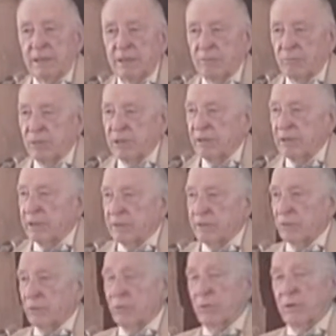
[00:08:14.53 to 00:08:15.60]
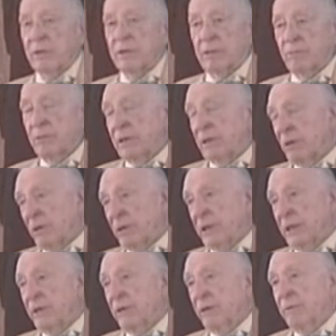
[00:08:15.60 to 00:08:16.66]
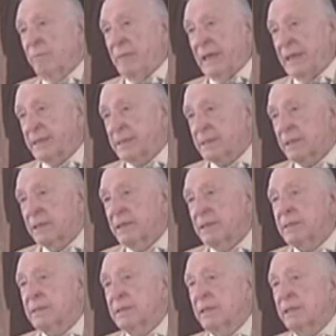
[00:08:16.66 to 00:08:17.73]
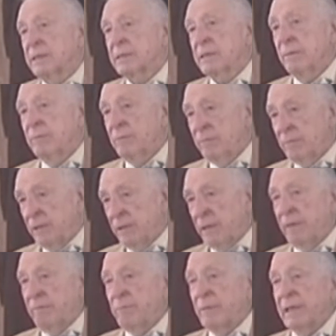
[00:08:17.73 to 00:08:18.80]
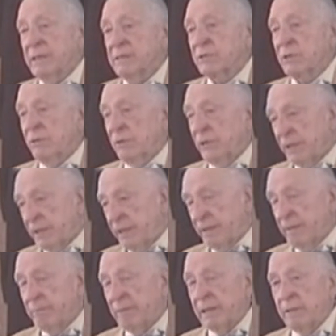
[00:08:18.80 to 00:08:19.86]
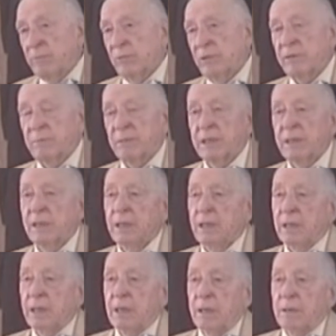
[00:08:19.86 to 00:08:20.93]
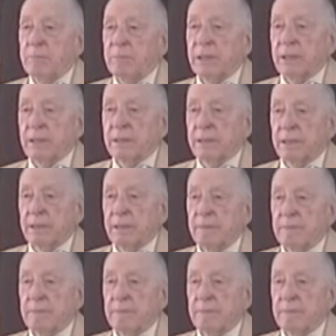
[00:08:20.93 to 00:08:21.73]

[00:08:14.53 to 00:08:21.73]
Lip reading: And we thank the Lord that we are here maskless, and some have masks on. I have mine with me. But